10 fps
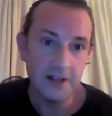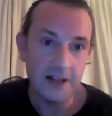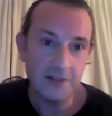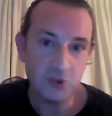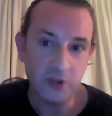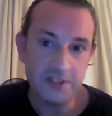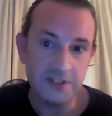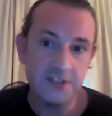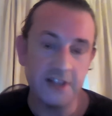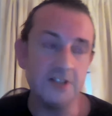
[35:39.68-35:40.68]
left, right
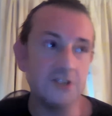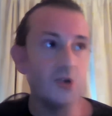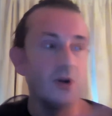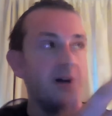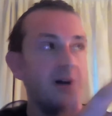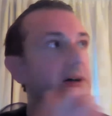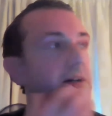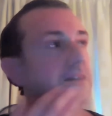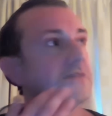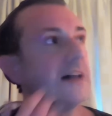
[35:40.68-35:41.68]
and centre. So I,
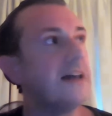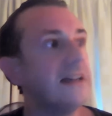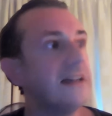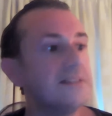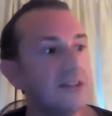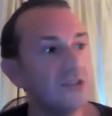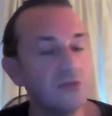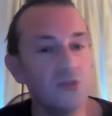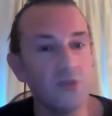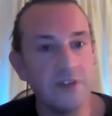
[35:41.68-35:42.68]
I, I felt any sense
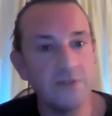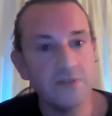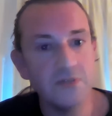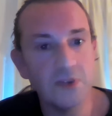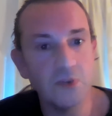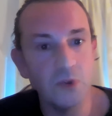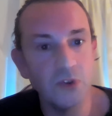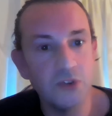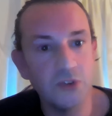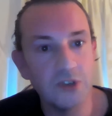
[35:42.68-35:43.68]
of grief
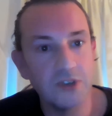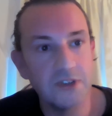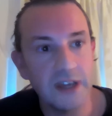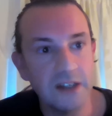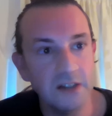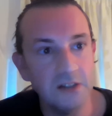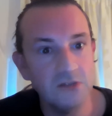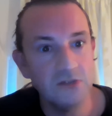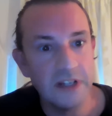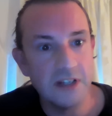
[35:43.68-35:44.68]
was taken,
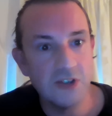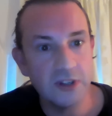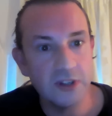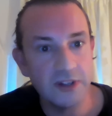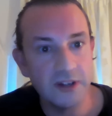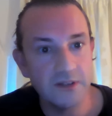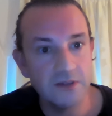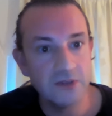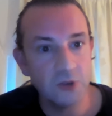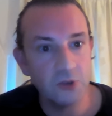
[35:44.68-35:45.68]
really, during that
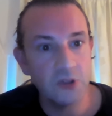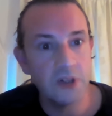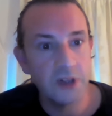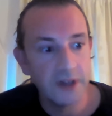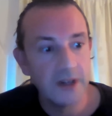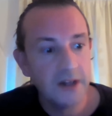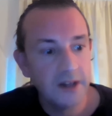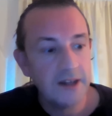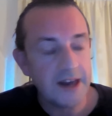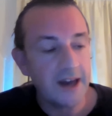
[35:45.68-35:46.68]
funeral.
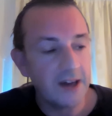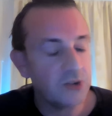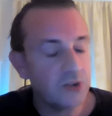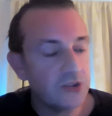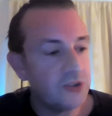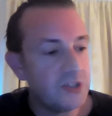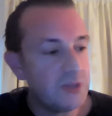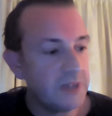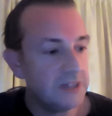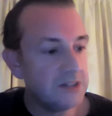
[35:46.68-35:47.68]
Yeah, it was thirty
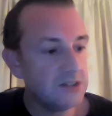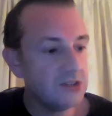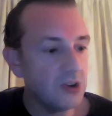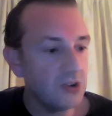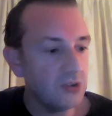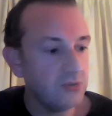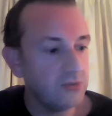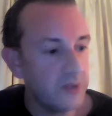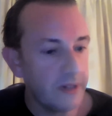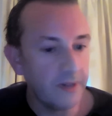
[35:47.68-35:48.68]
minutes
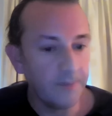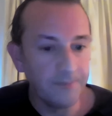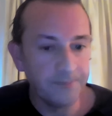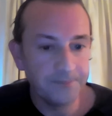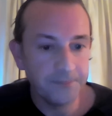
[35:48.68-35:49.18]
of um,